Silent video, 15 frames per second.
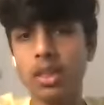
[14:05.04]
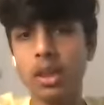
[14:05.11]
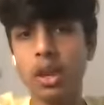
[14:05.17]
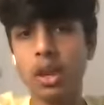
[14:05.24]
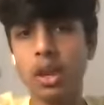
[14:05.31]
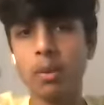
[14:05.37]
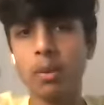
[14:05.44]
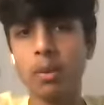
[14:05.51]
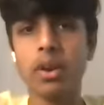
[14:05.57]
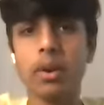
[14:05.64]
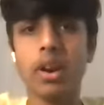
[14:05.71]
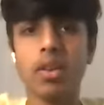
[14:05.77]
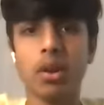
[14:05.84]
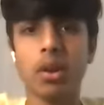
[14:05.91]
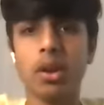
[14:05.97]
therapy
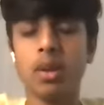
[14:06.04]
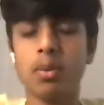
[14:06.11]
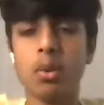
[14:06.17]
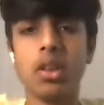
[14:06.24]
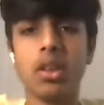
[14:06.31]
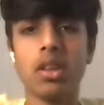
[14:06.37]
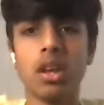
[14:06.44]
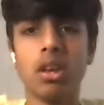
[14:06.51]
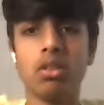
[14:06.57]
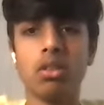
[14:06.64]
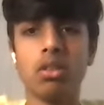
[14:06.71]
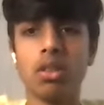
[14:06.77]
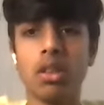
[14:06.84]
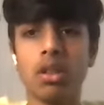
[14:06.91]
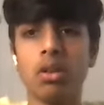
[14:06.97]
requires a lot of communication
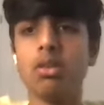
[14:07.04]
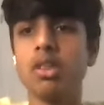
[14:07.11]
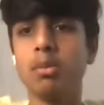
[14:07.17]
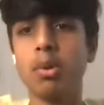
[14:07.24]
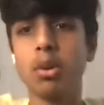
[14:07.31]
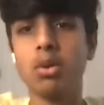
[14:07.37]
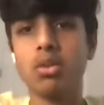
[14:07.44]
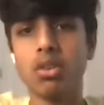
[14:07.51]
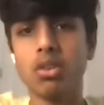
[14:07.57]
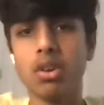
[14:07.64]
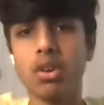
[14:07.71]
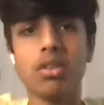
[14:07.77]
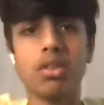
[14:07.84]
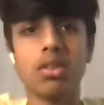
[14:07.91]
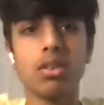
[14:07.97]
skills to build
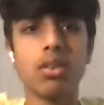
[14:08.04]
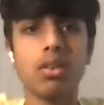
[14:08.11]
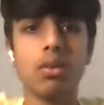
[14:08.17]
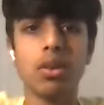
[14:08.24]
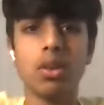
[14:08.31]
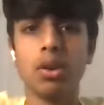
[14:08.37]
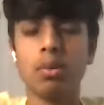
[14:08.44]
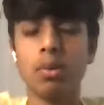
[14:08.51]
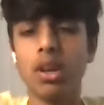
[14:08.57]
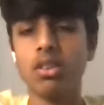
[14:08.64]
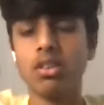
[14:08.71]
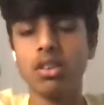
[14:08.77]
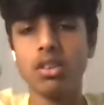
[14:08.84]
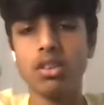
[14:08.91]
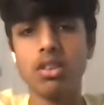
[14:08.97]
trust with your
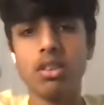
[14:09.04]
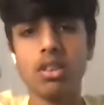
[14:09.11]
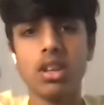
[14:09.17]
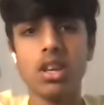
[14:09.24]
patients.